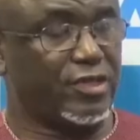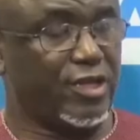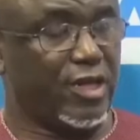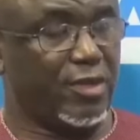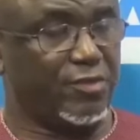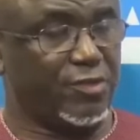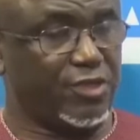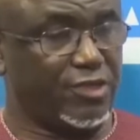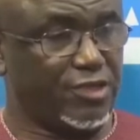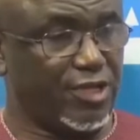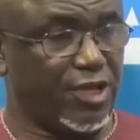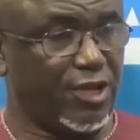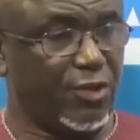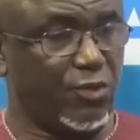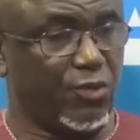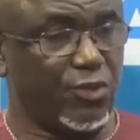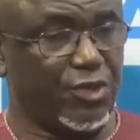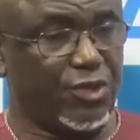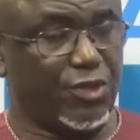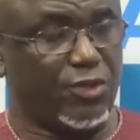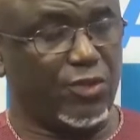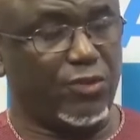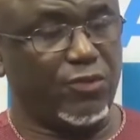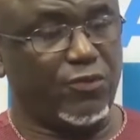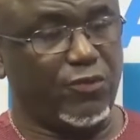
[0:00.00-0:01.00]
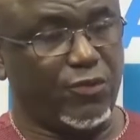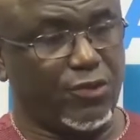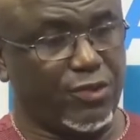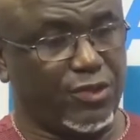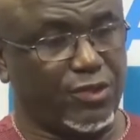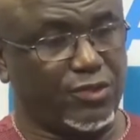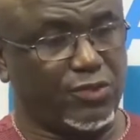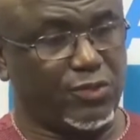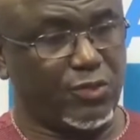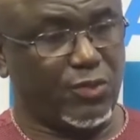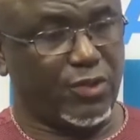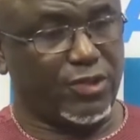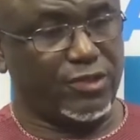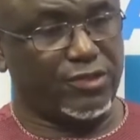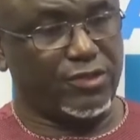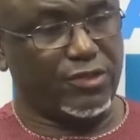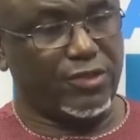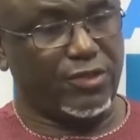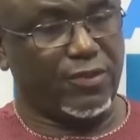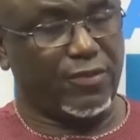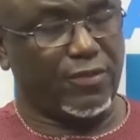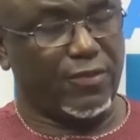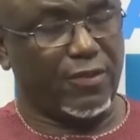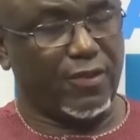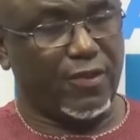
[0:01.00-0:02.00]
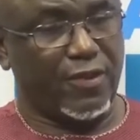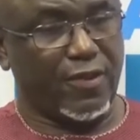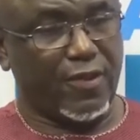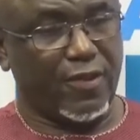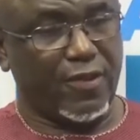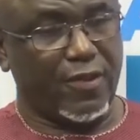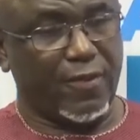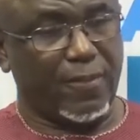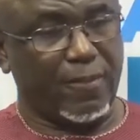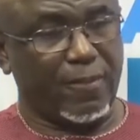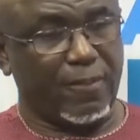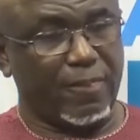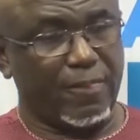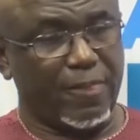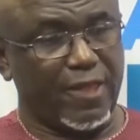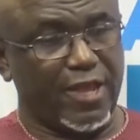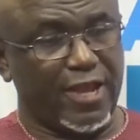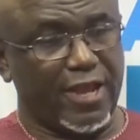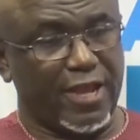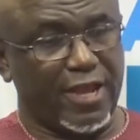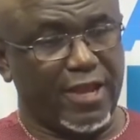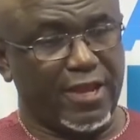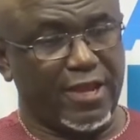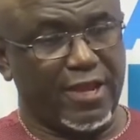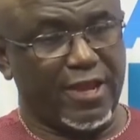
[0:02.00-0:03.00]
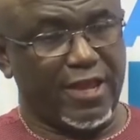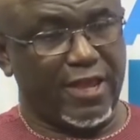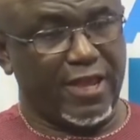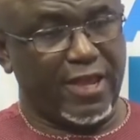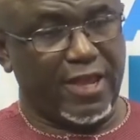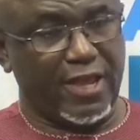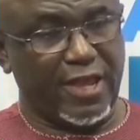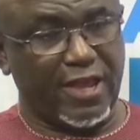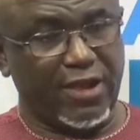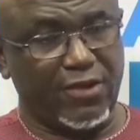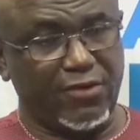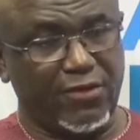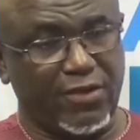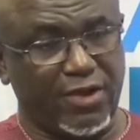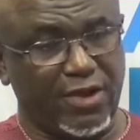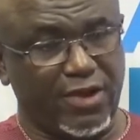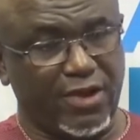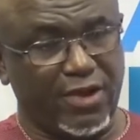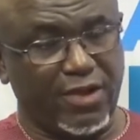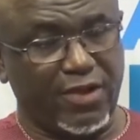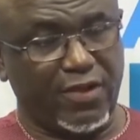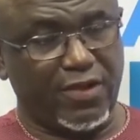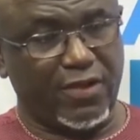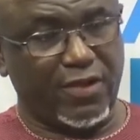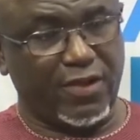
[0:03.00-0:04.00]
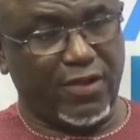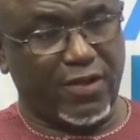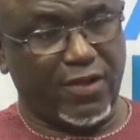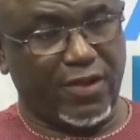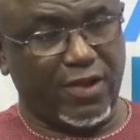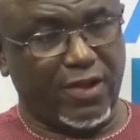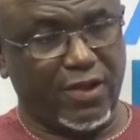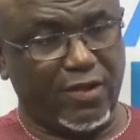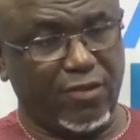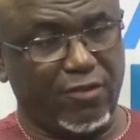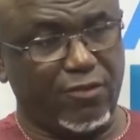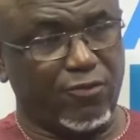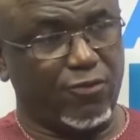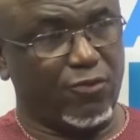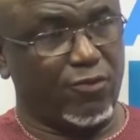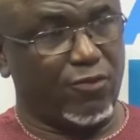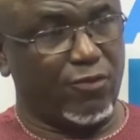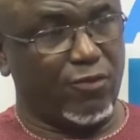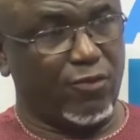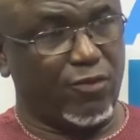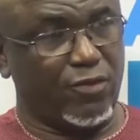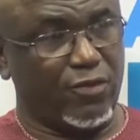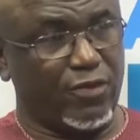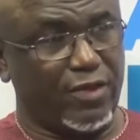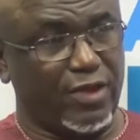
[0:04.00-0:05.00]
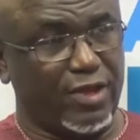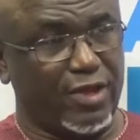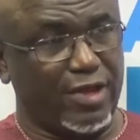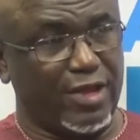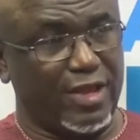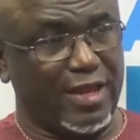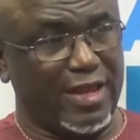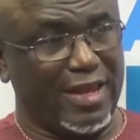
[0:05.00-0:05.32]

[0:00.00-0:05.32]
I'm staying with you for this question. In the area, in